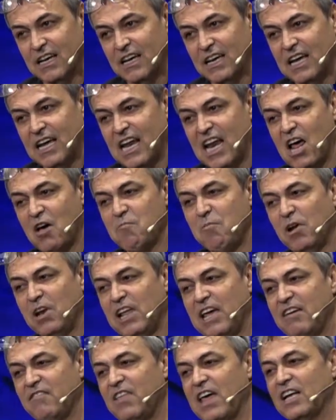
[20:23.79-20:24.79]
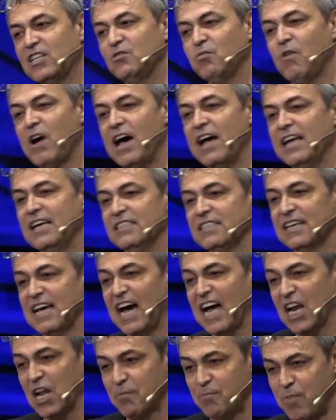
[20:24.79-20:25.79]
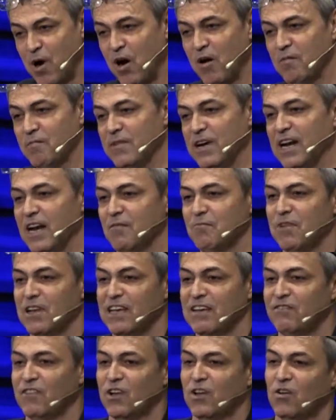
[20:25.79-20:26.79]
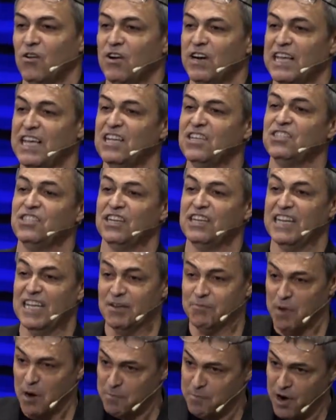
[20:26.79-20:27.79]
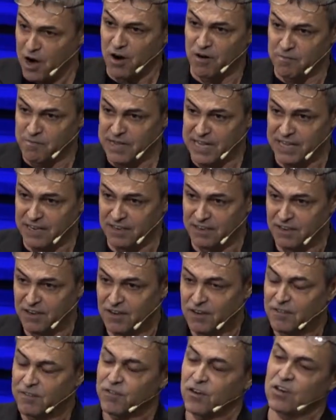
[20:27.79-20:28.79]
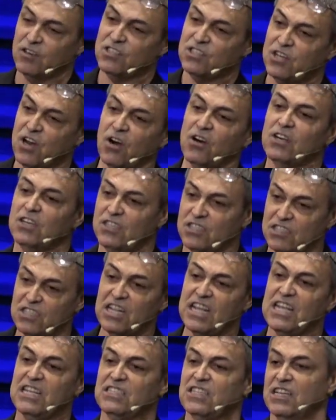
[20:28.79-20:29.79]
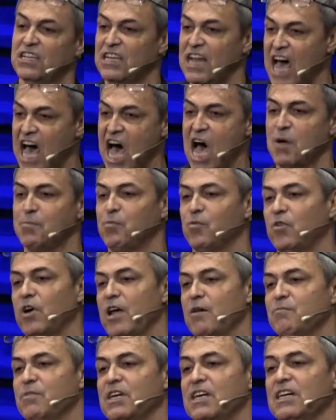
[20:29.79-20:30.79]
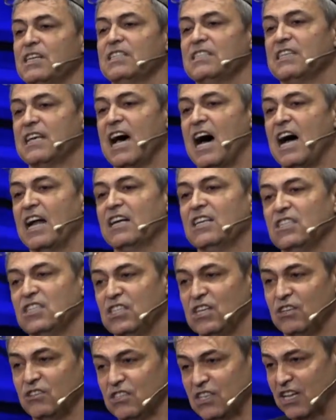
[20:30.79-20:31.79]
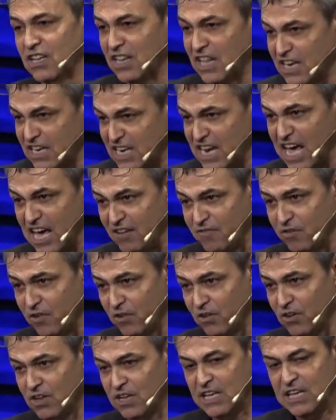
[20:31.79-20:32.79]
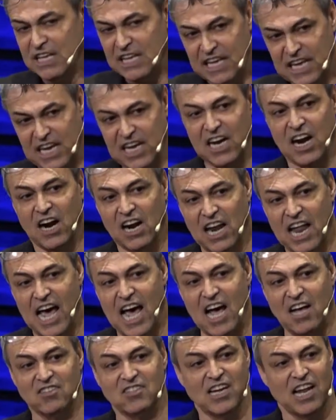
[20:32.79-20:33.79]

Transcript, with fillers: And I believe that's why he's got a permit. I believe the Lord issued him a permit for a certain season to operate because God is using the devil in our lives.